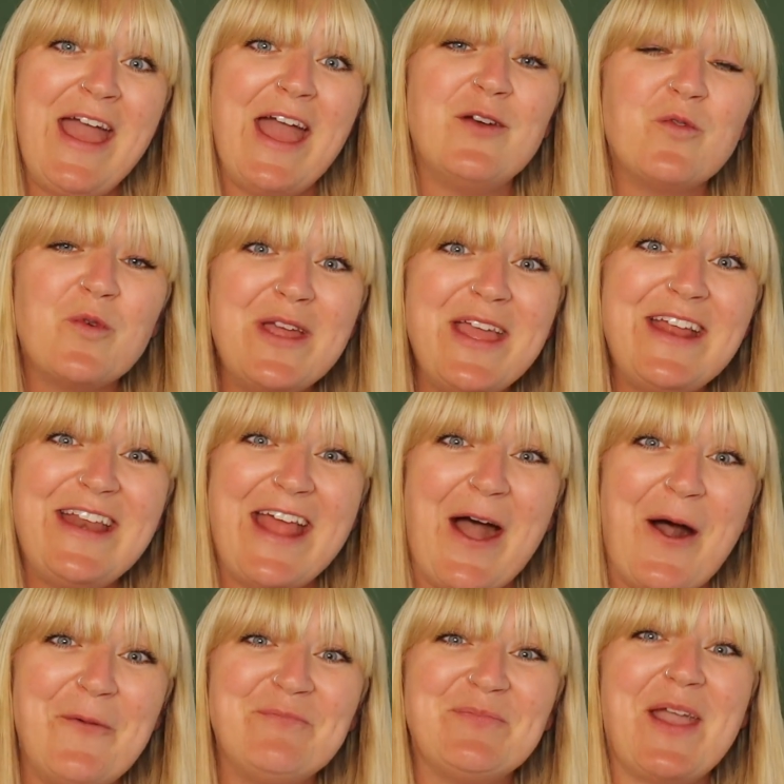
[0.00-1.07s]
And Ria
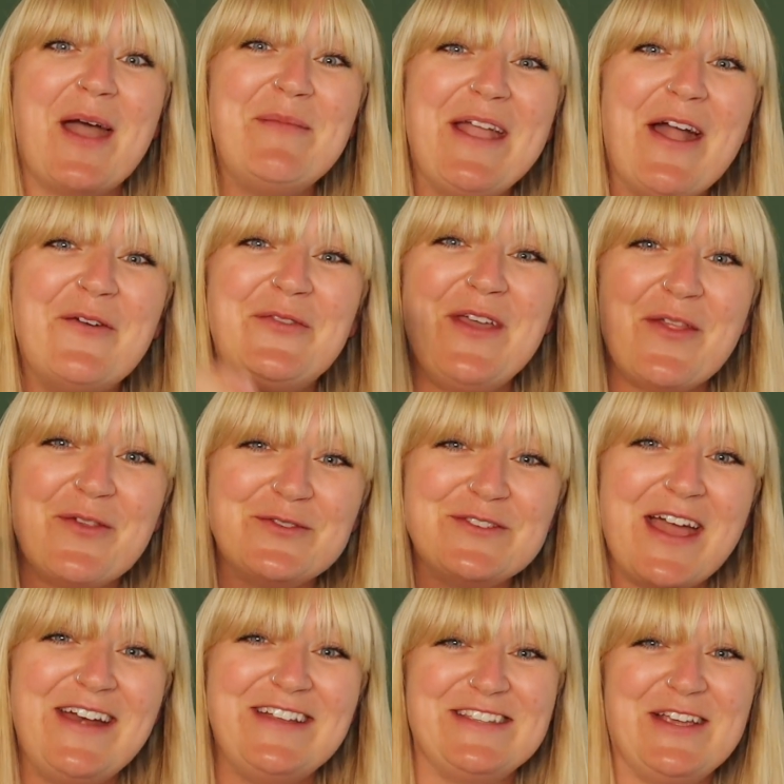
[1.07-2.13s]
now, coming out the other
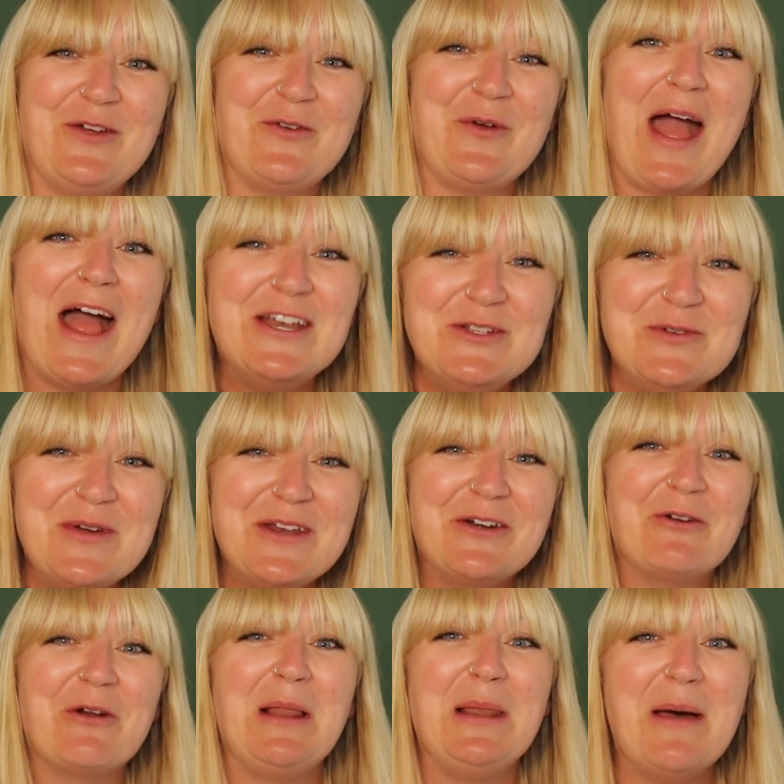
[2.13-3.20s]
side, is a graduate and
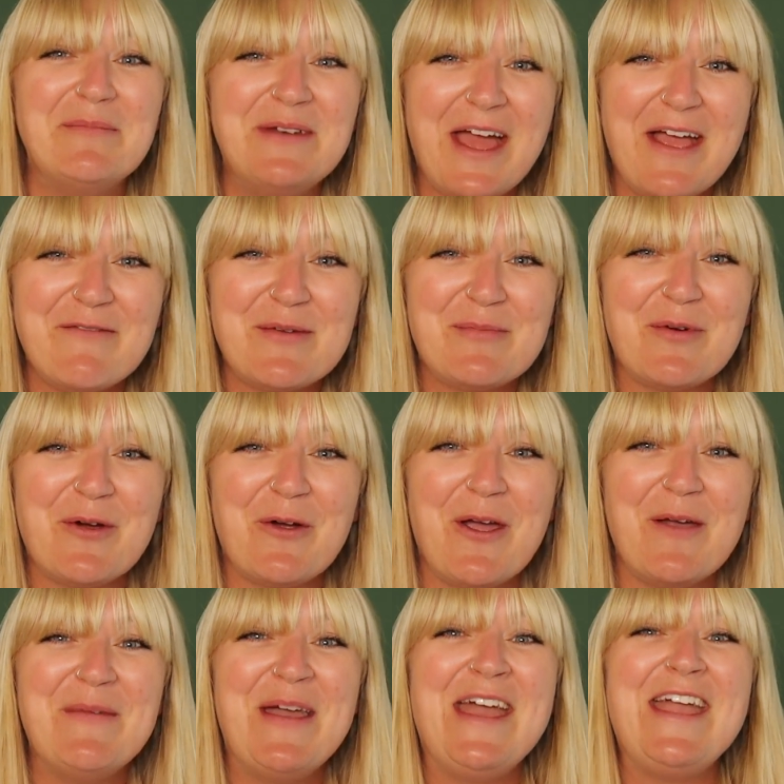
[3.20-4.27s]
an alumni of the
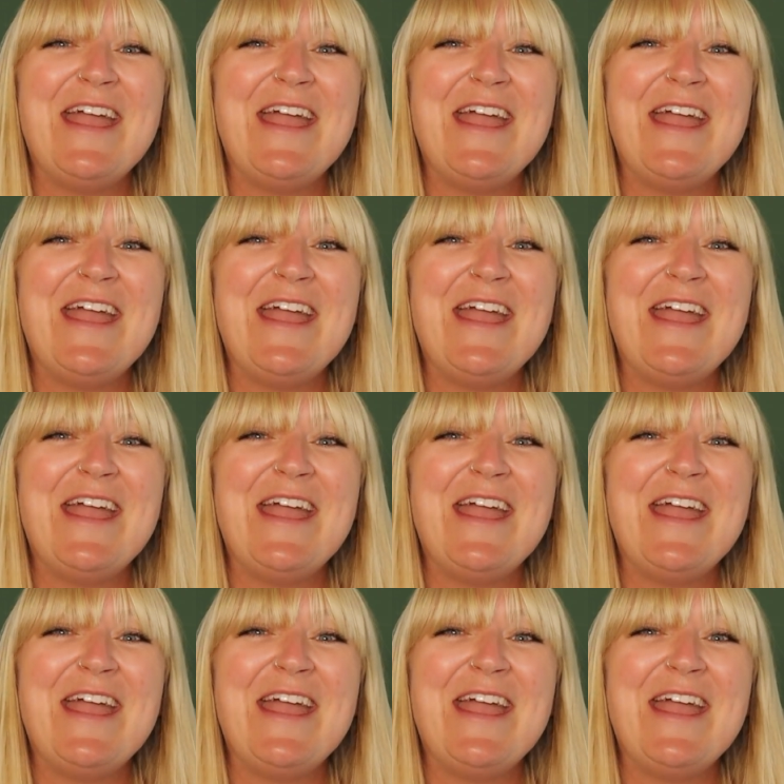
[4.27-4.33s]
program.